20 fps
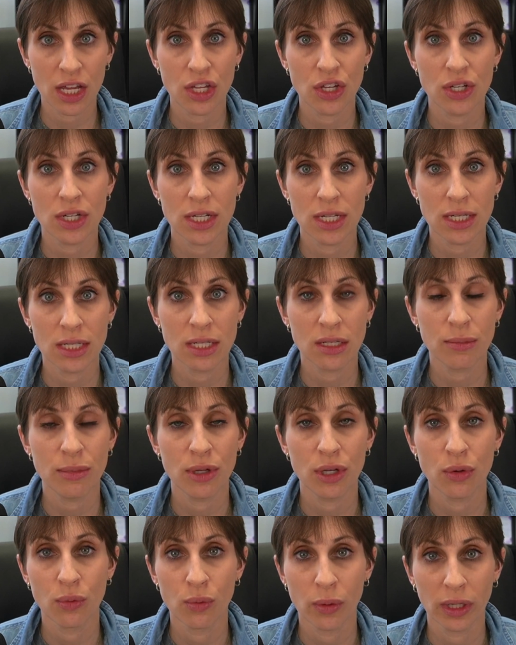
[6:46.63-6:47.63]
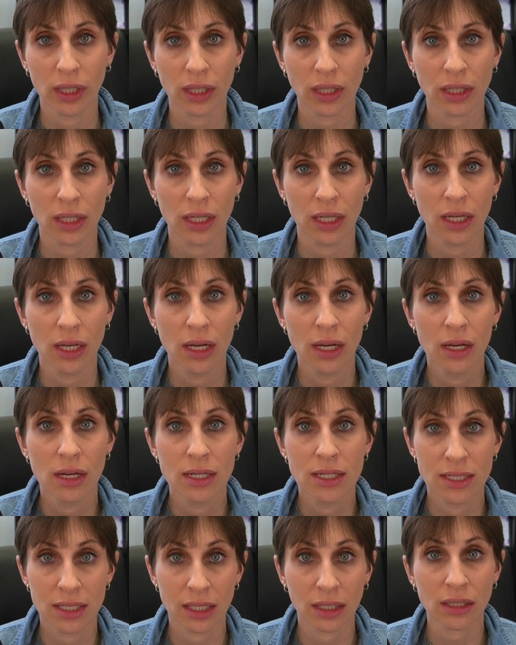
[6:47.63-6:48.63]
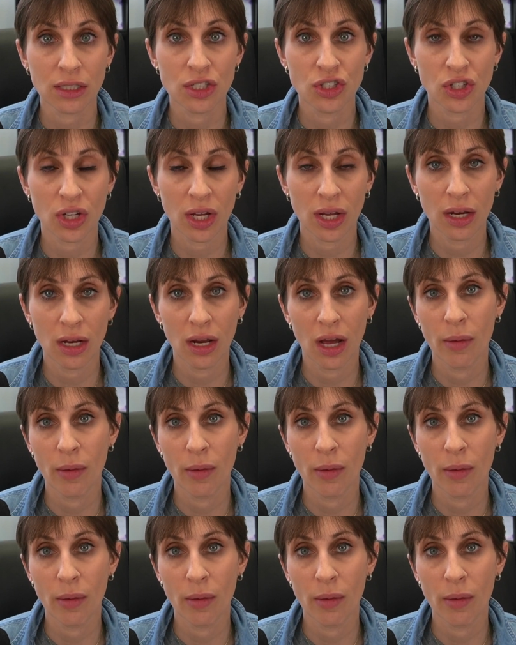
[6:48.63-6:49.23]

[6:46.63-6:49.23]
You need to be really diligent